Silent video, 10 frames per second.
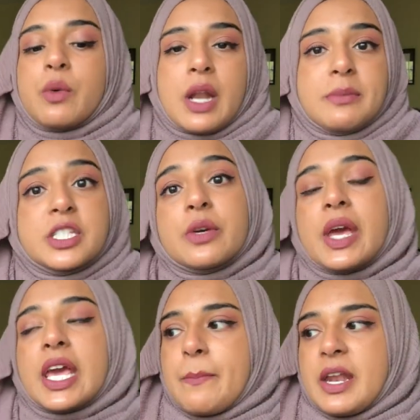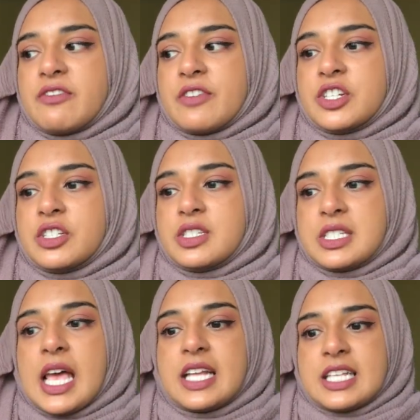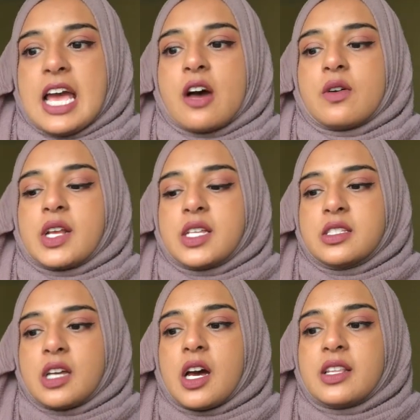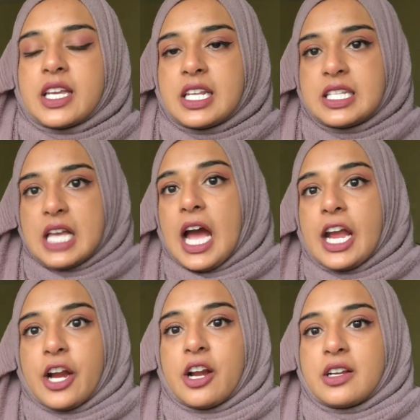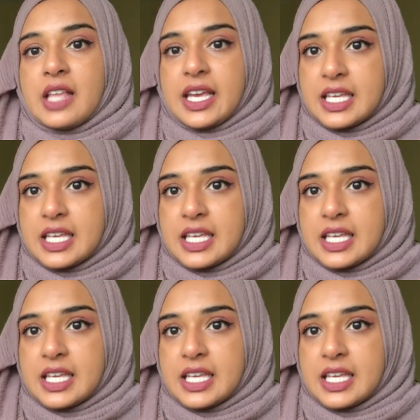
what I'm doing, but I've never sat down and done like an entire